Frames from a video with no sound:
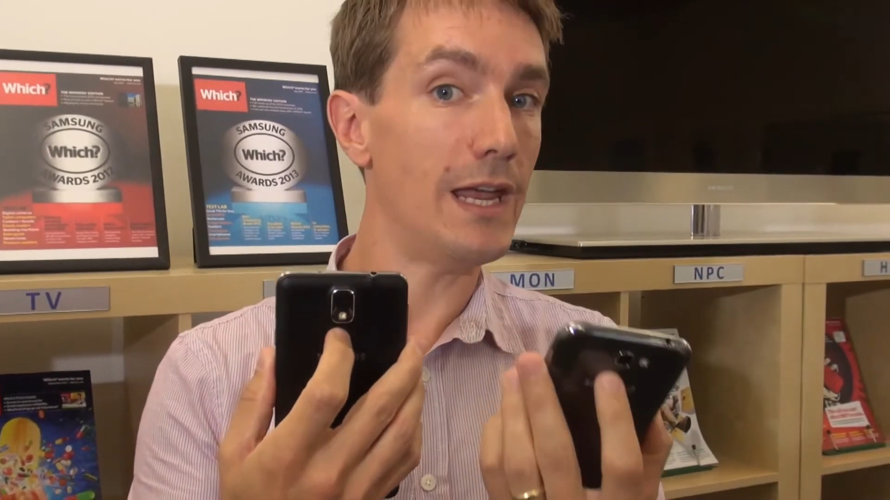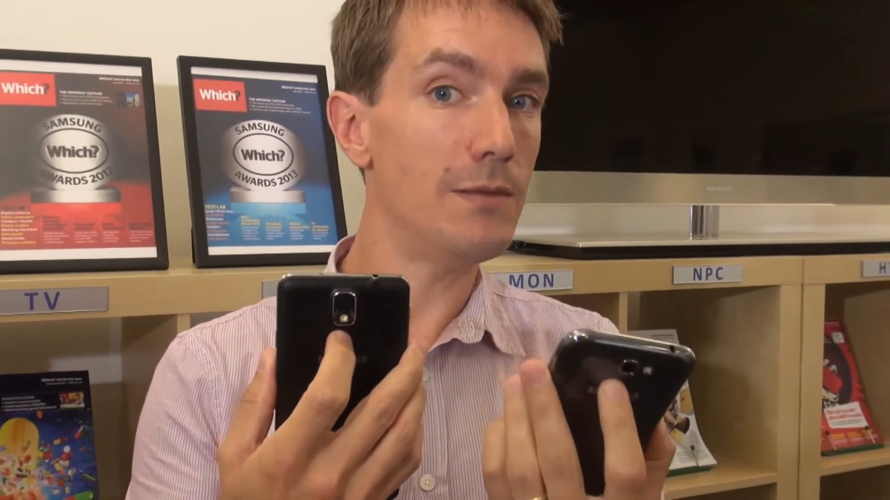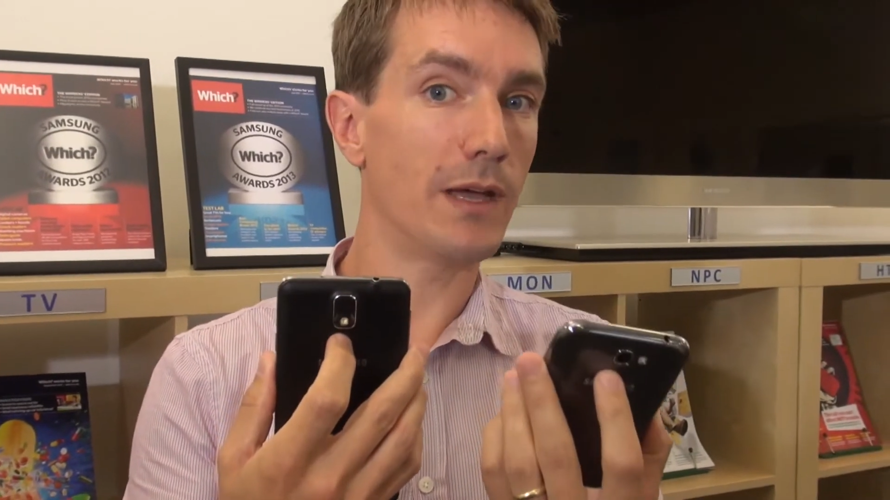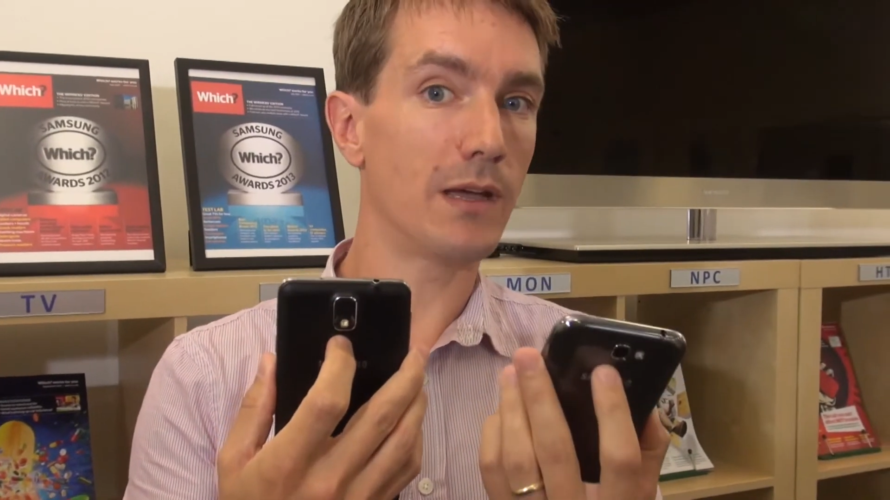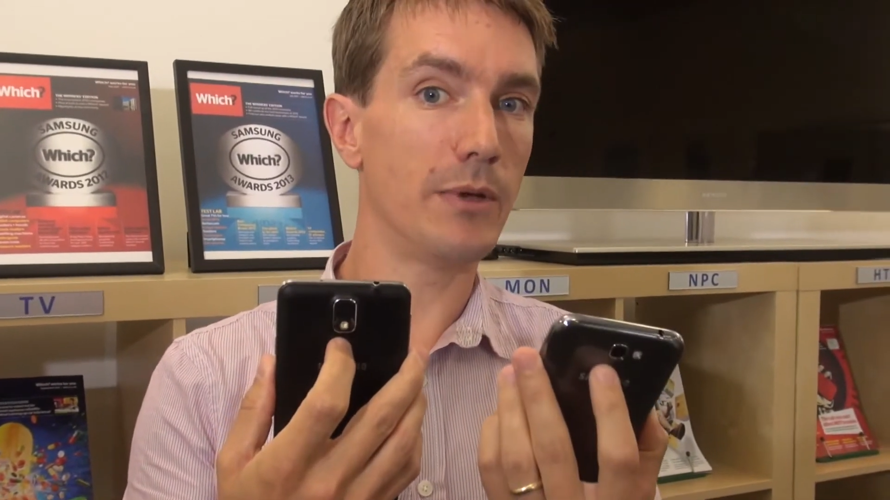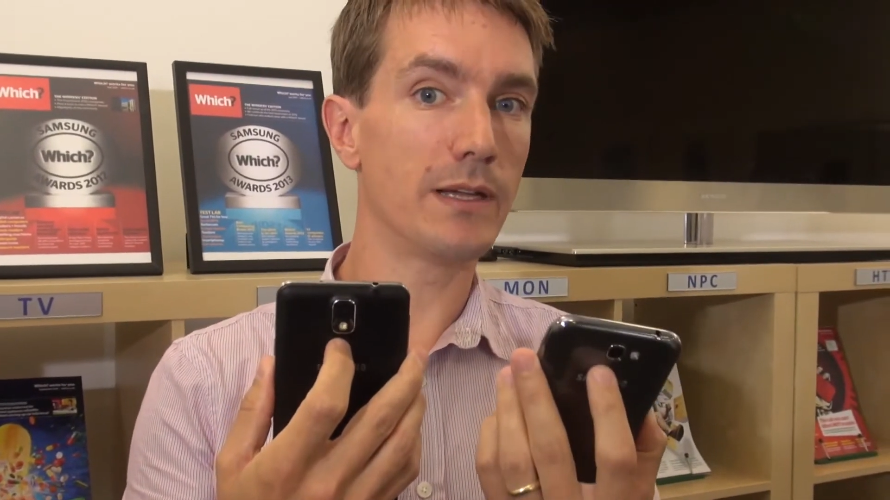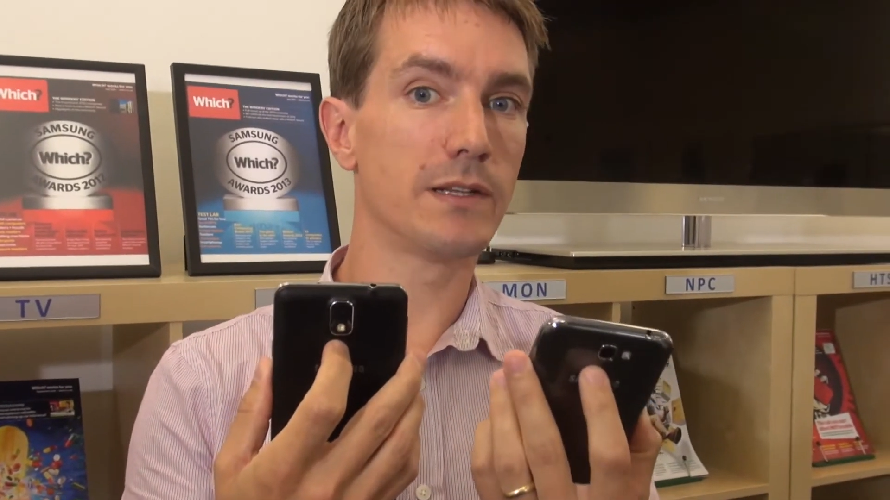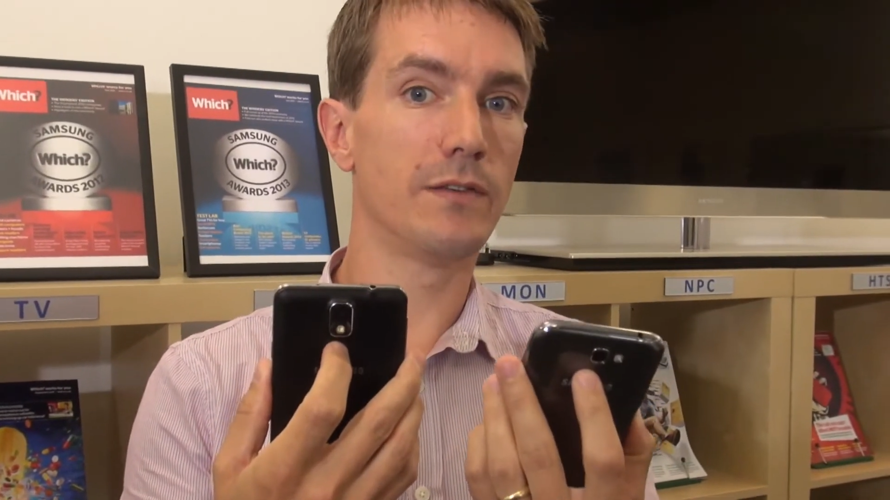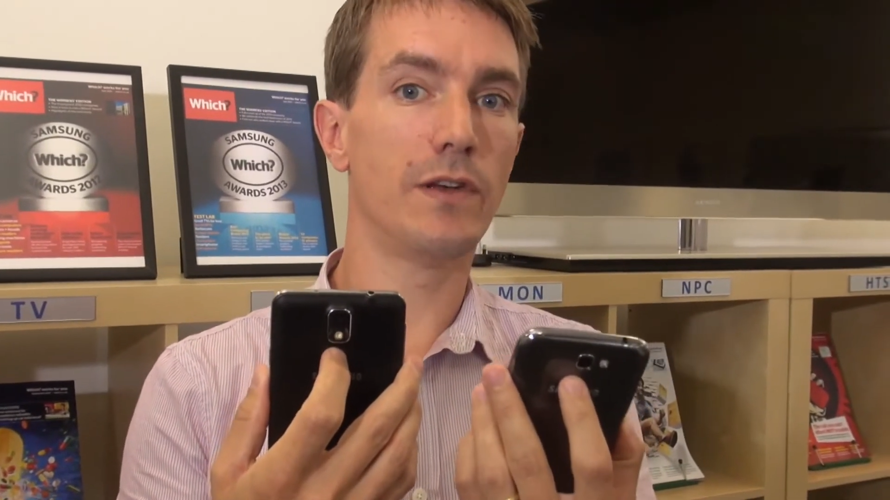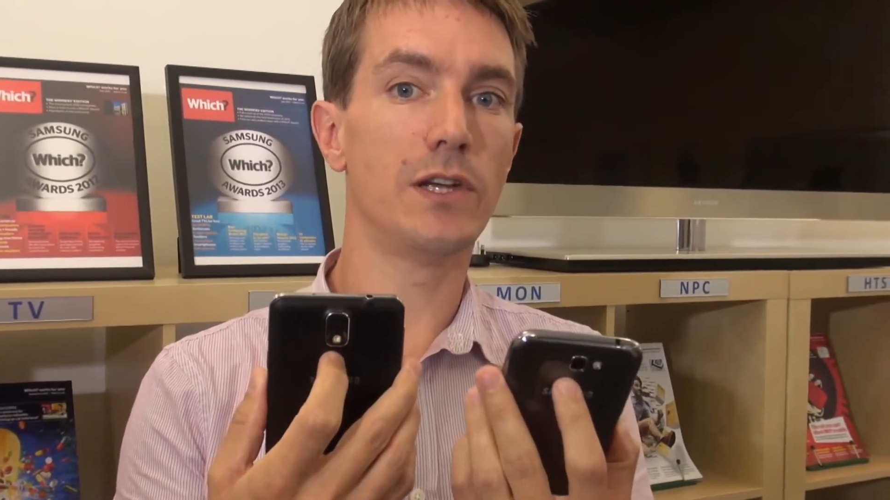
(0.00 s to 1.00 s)
8
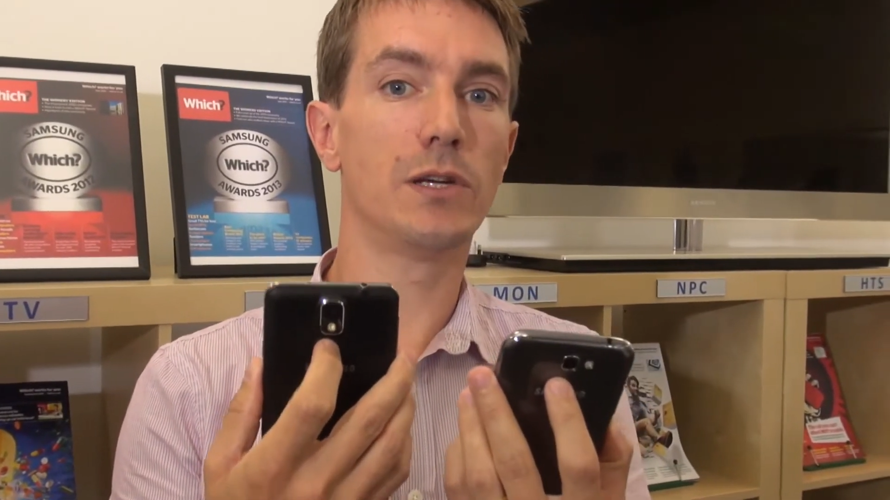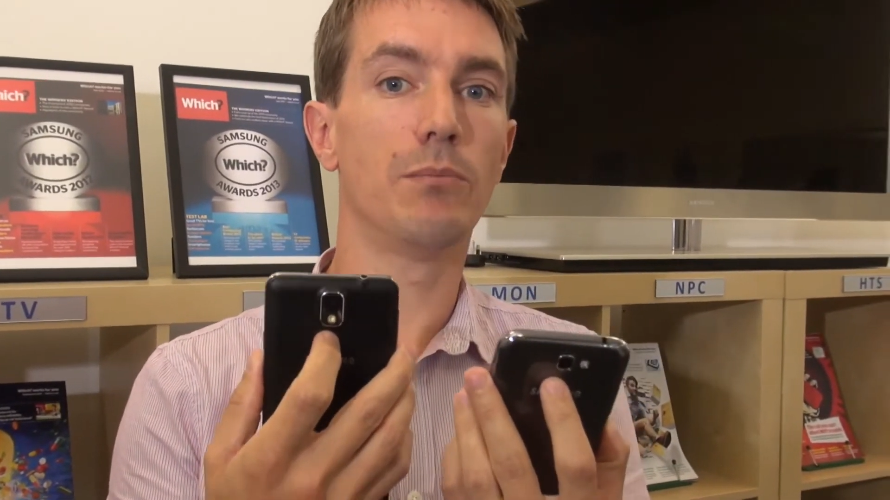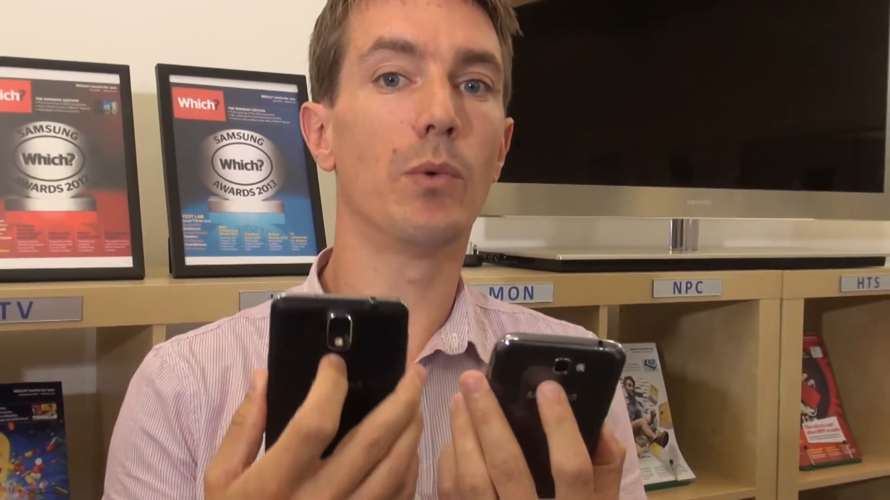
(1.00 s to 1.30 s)
megapixel version,